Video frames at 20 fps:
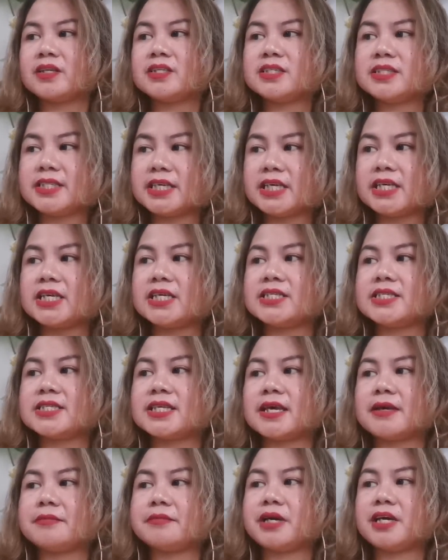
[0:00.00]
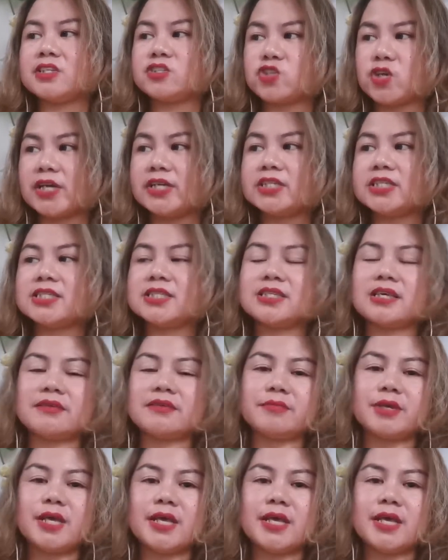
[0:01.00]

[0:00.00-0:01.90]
Sikhism, and Jainism